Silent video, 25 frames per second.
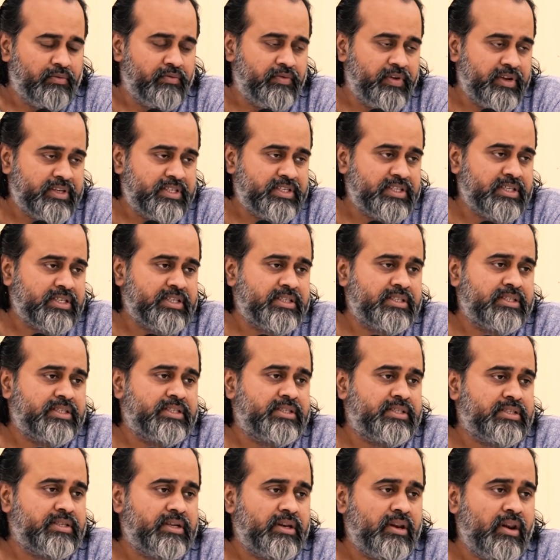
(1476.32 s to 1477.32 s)
which is
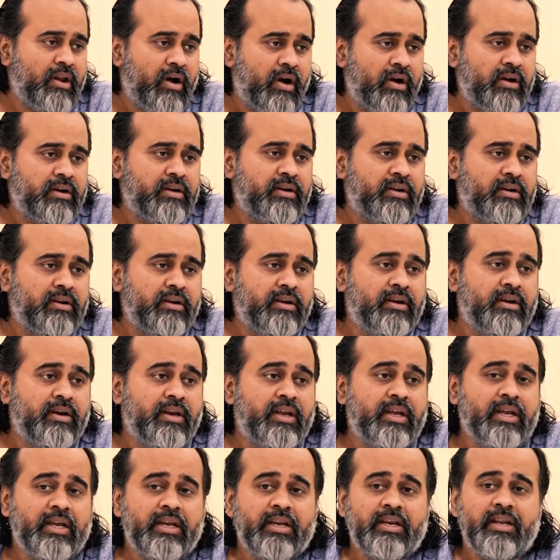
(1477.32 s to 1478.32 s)
not
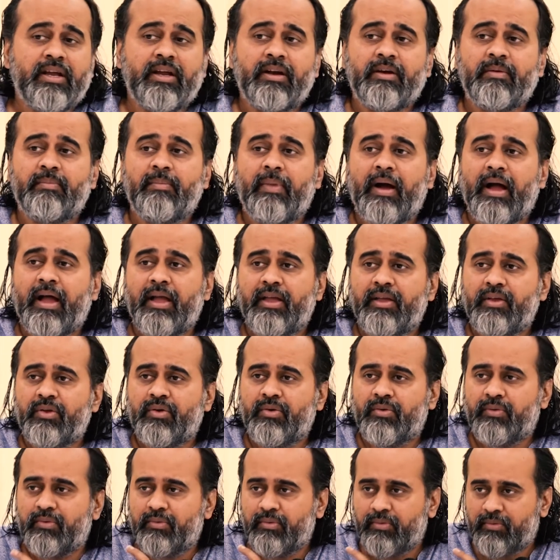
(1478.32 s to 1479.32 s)
needed by
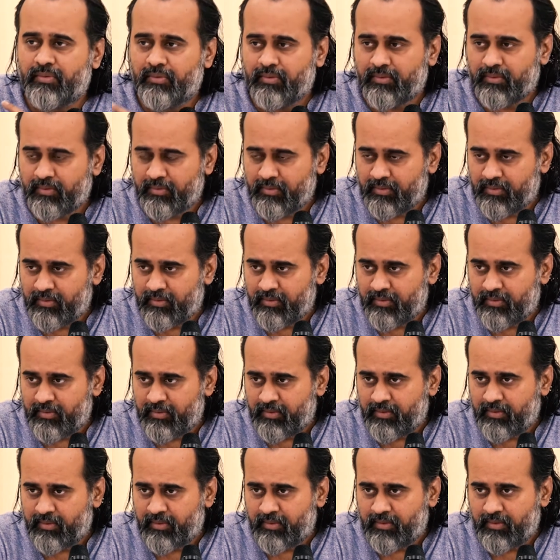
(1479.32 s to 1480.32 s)
you,
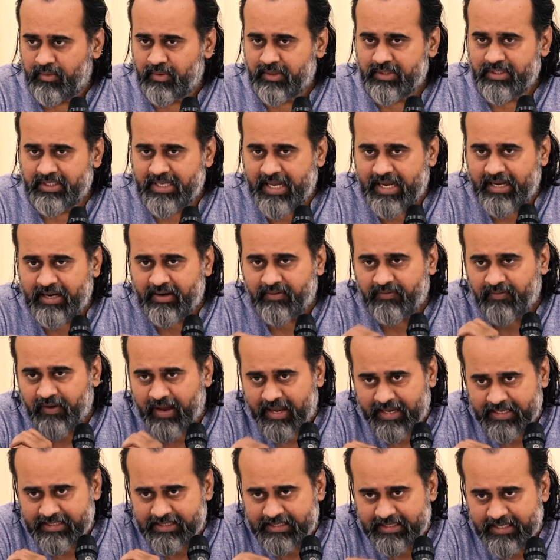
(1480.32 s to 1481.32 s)

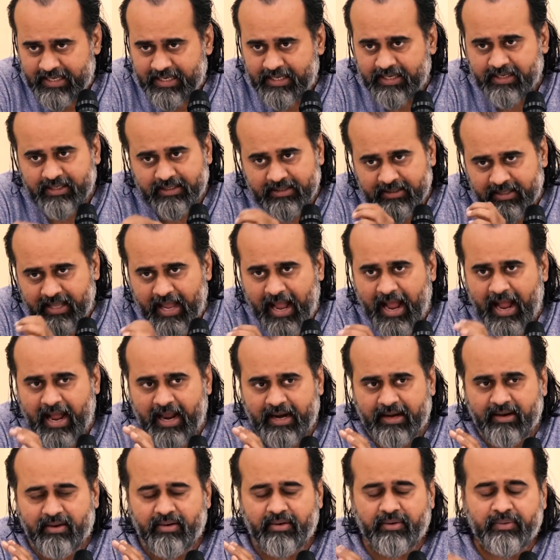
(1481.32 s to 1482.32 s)
sacrificing
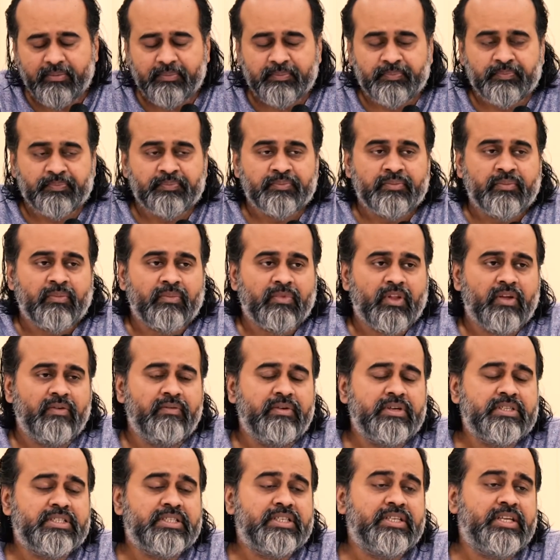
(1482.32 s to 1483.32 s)
that
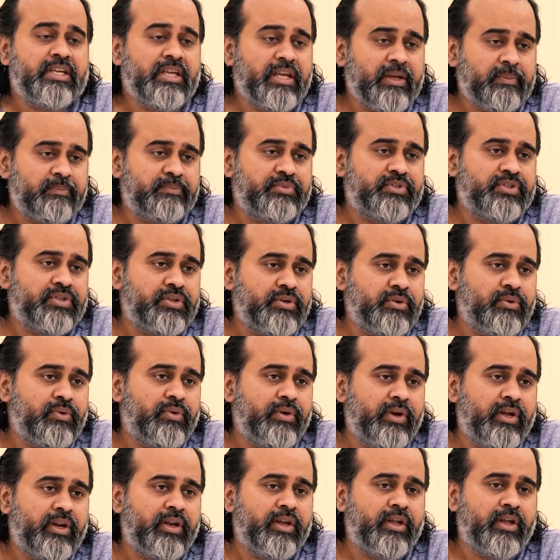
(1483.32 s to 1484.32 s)
which keeps you
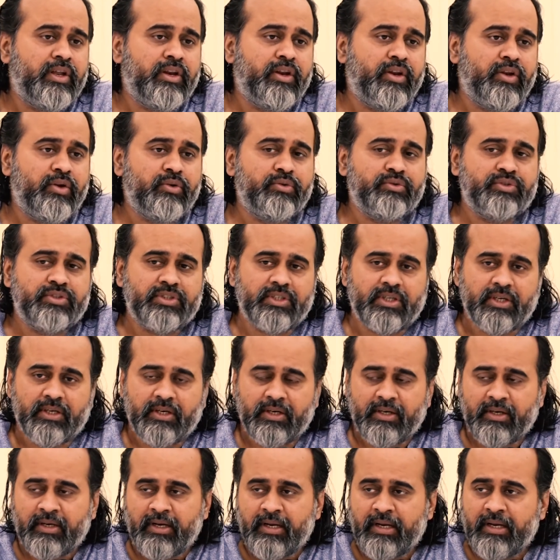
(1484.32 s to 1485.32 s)
in
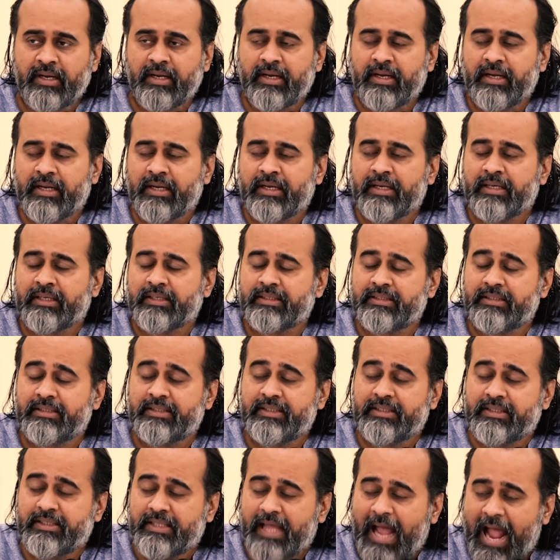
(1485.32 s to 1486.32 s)
illusion,
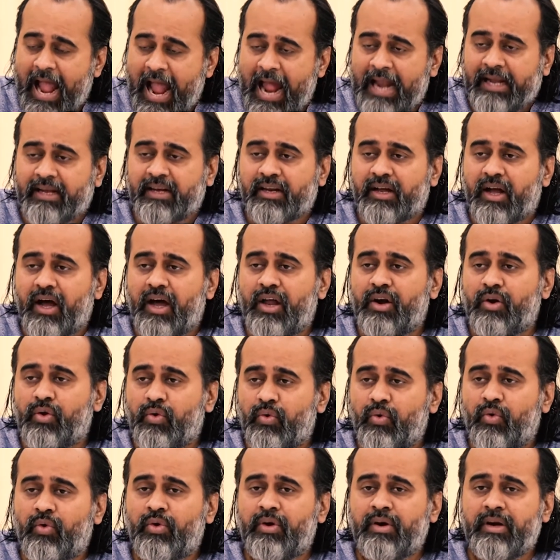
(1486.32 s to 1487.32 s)
that
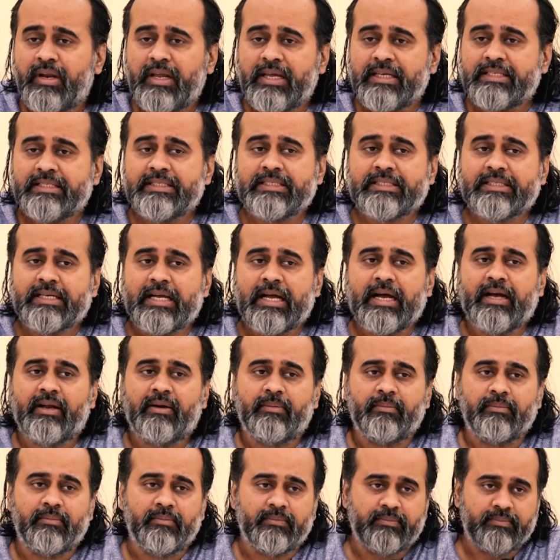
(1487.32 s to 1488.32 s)
alone is
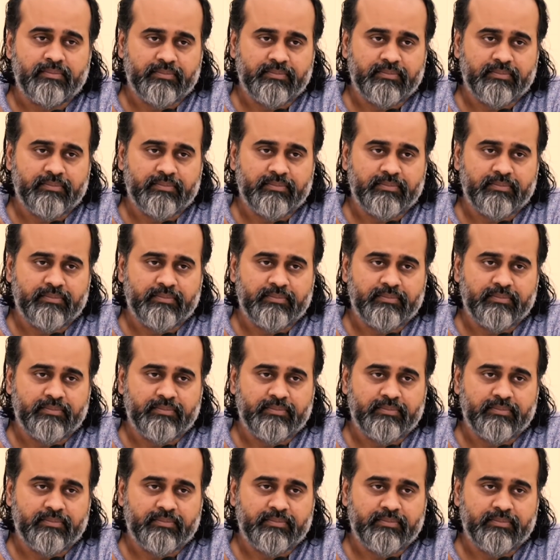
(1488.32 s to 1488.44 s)
karma.